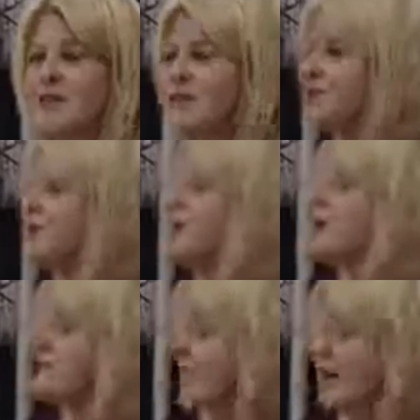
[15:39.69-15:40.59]
stitch.
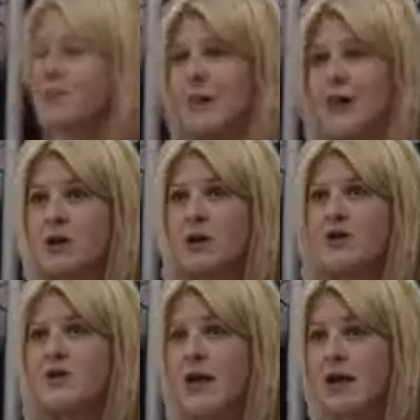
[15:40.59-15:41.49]
Now, depending on
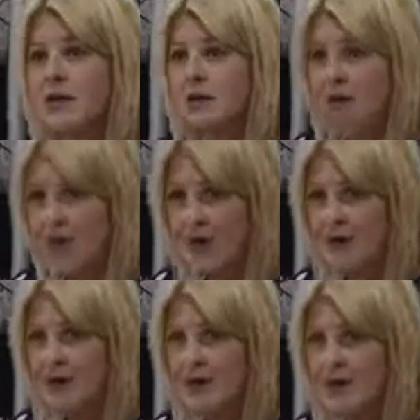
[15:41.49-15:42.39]
the size of the
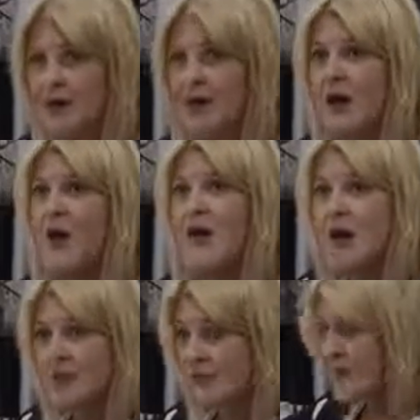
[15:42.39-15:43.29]
thread
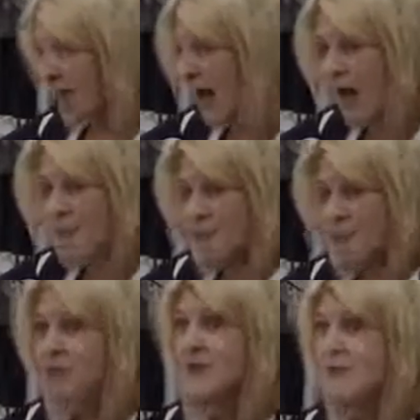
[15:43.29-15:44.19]
in the top,
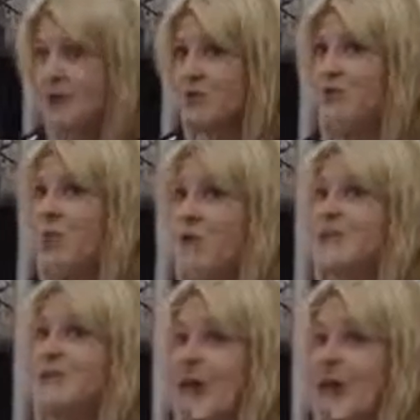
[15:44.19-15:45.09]
depends on what
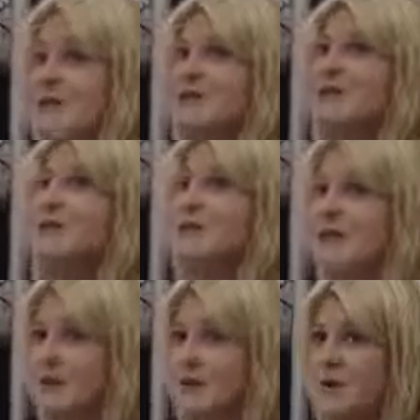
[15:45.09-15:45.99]
size
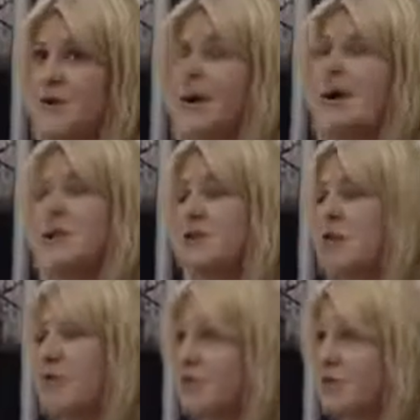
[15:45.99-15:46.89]
needle. I
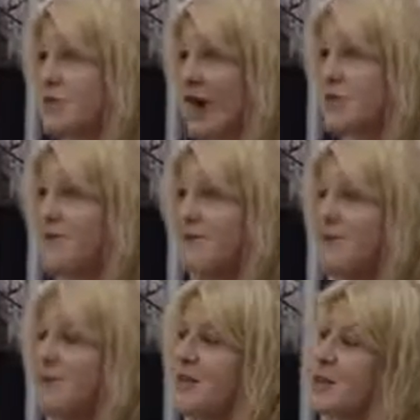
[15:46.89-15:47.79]
either use a
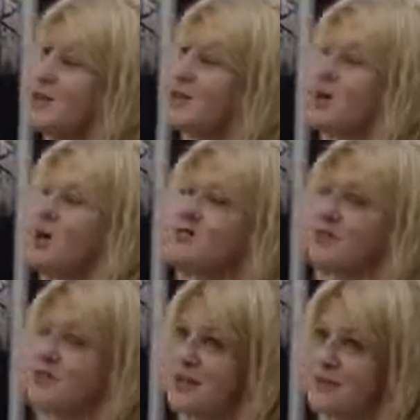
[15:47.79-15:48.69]
90-14 or
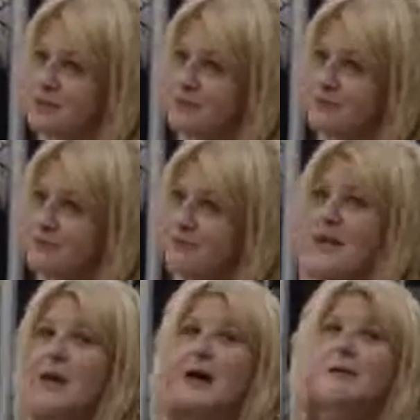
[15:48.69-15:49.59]
116.
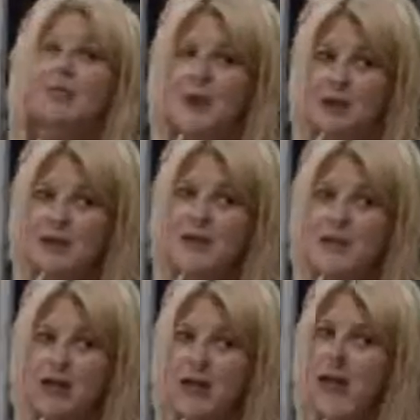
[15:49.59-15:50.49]
Pretty
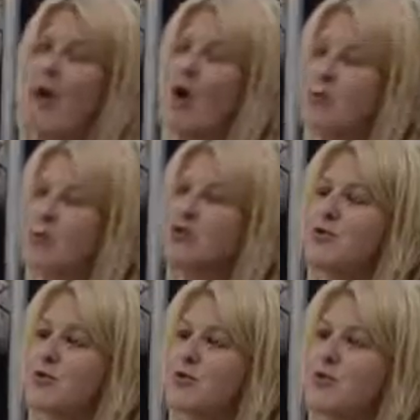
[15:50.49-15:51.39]
much though, I almost
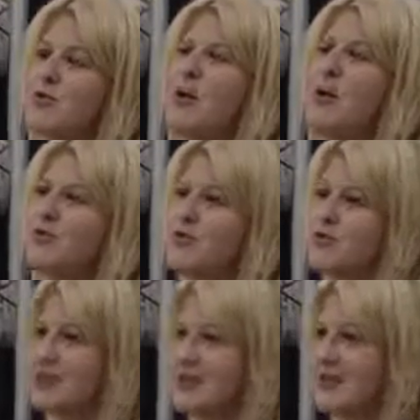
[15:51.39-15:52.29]
use
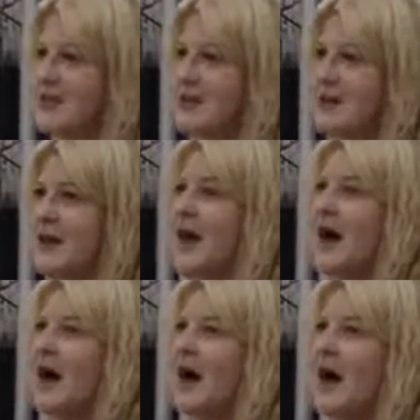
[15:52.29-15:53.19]
116
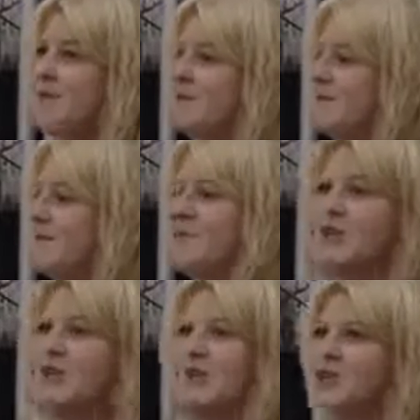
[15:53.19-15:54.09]
because
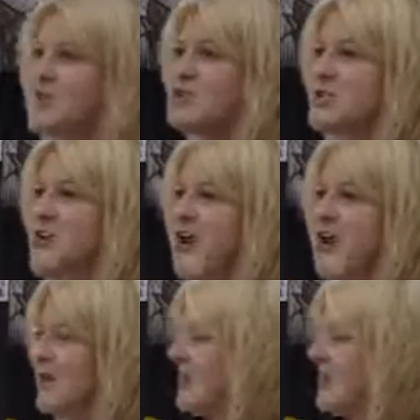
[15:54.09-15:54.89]
I don't feel like changing it out.